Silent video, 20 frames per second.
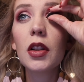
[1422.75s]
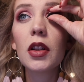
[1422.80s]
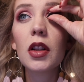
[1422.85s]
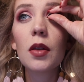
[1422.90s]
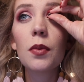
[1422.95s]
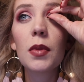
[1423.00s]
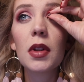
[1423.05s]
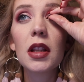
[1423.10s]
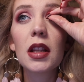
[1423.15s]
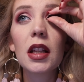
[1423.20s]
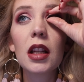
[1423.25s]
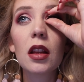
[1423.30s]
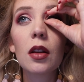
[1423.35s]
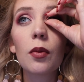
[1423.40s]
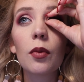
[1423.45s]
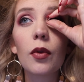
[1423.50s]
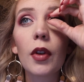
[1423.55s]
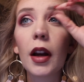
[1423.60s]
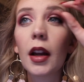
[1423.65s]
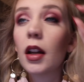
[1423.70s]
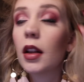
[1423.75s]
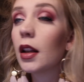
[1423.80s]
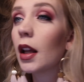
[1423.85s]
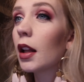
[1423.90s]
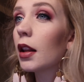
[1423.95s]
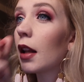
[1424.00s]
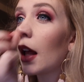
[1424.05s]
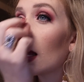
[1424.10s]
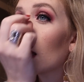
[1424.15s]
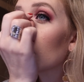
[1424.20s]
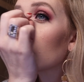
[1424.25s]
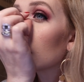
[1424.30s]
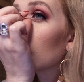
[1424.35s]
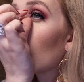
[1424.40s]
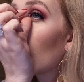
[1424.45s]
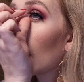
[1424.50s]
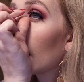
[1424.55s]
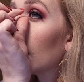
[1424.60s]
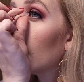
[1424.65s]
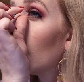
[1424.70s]
So I'm going to stick them right on that lash
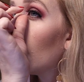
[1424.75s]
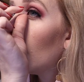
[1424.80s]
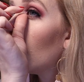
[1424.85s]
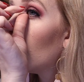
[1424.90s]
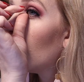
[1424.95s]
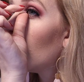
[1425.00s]
line.